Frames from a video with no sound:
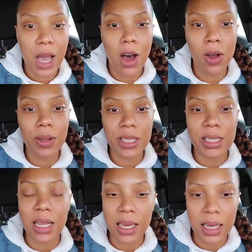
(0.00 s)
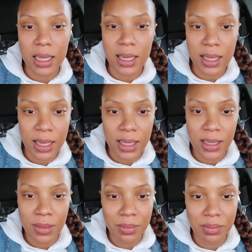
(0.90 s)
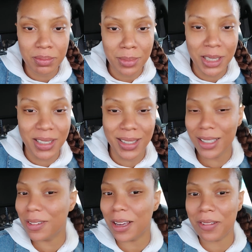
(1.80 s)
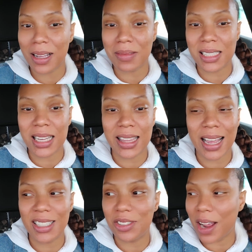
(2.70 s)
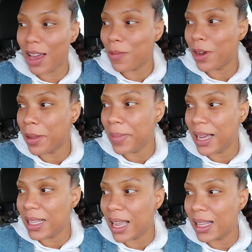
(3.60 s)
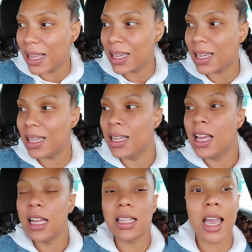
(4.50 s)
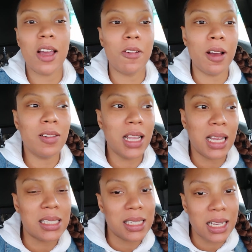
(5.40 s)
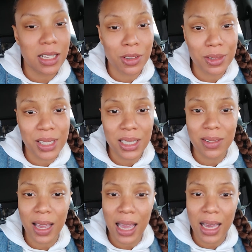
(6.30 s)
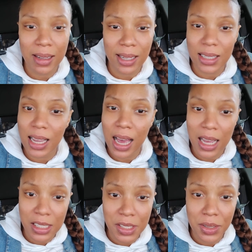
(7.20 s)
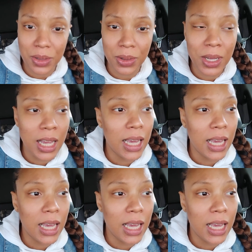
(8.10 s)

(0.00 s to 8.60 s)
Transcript: oldest nigga in the club. You get what I'm saying? Like, Drake want to be that nigga, that grown ass nigga who still hang out at the high school